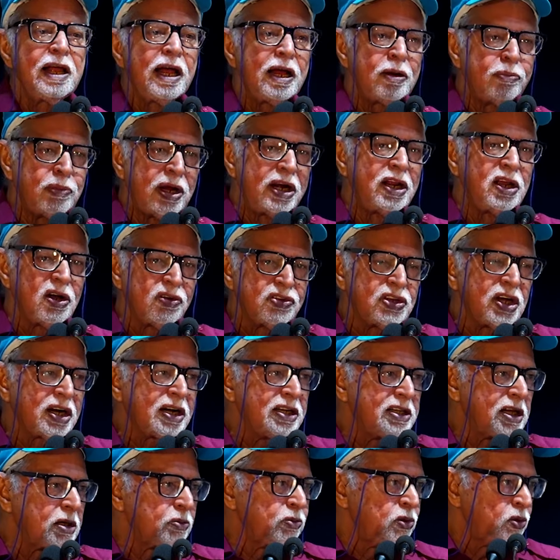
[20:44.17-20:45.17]
And many of the
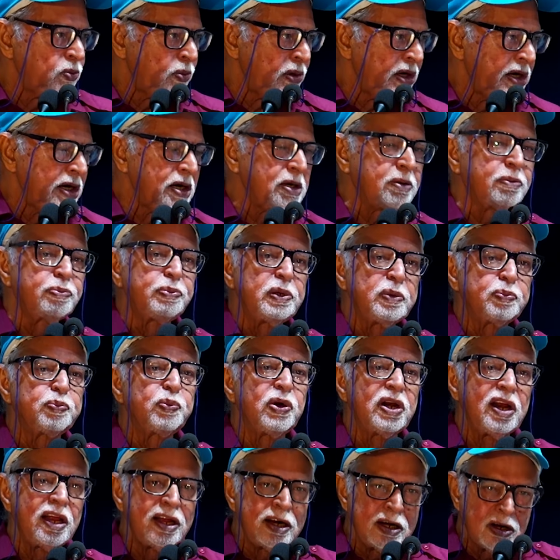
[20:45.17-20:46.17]
Ghadar movement
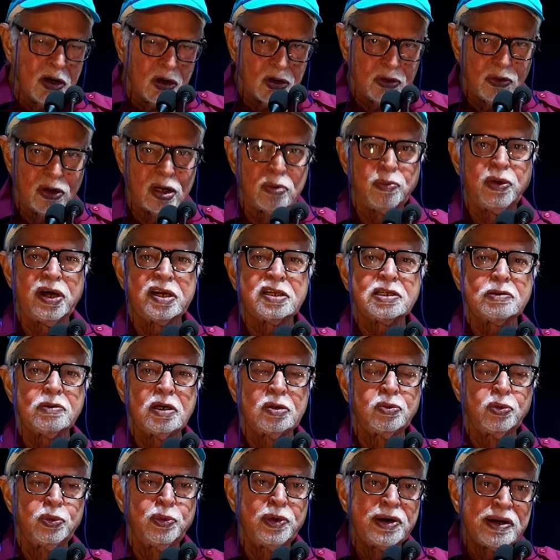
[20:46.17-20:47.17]
people and Naujawan Bharat
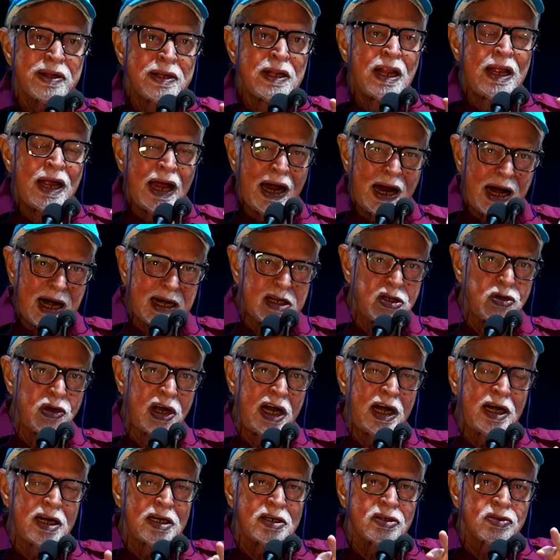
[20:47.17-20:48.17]
Sabha movement had
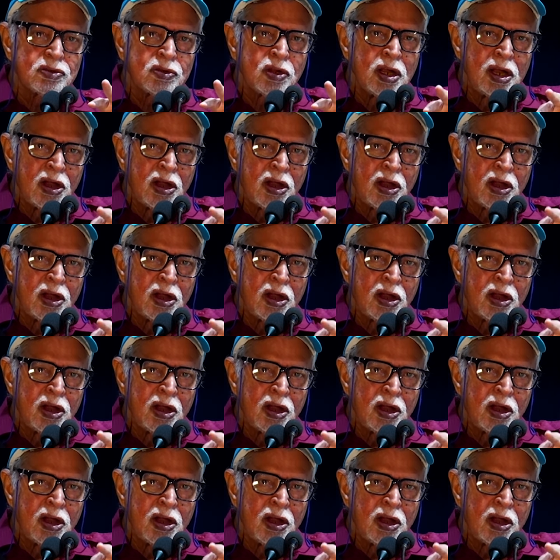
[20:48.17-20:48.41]
joined